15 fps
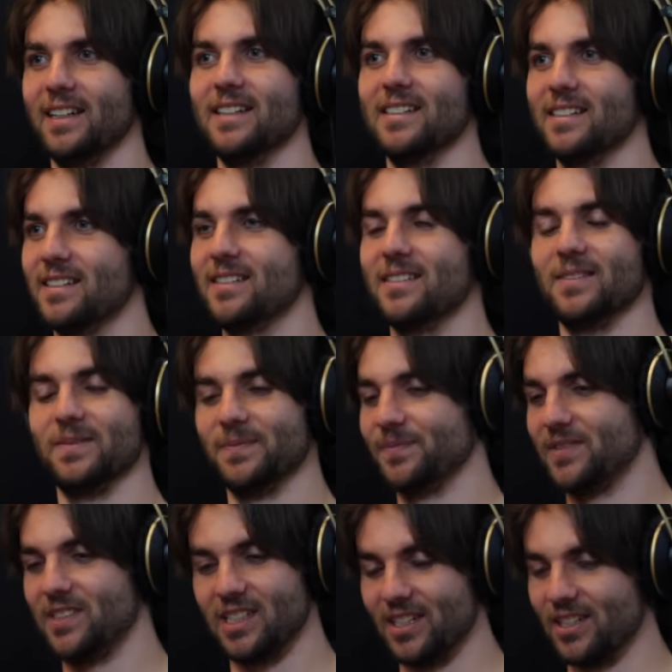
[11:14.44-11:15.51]
He's
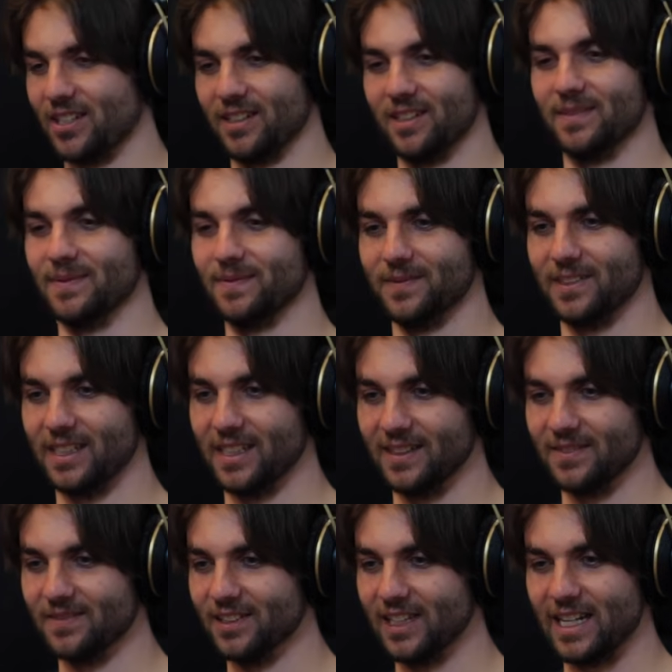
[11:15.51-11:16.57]
such a
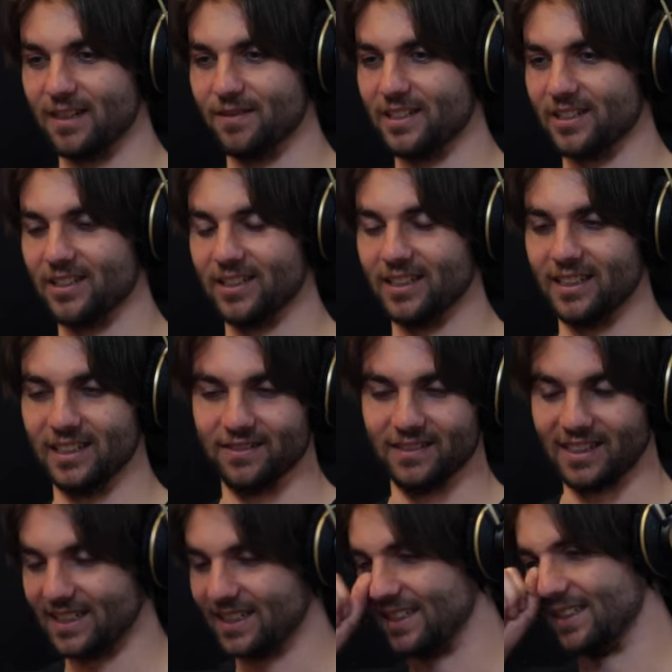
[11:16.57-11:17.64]
lane of his own. I love that
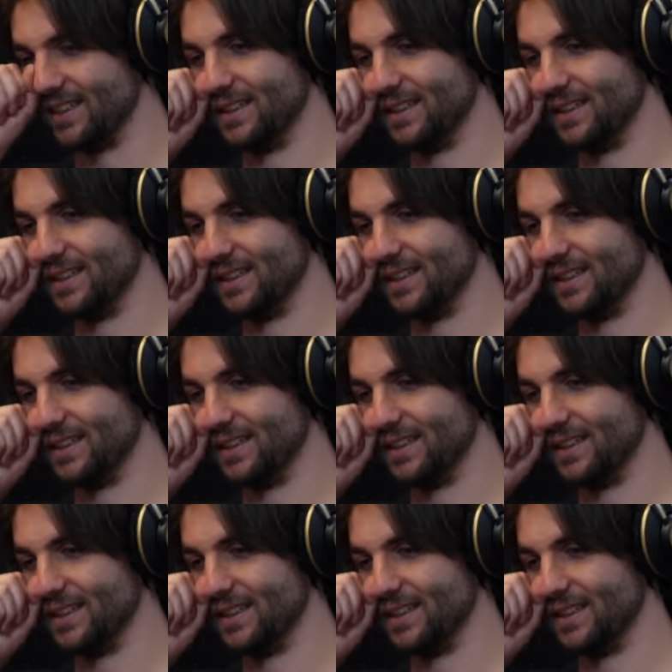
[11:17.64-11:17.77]
guy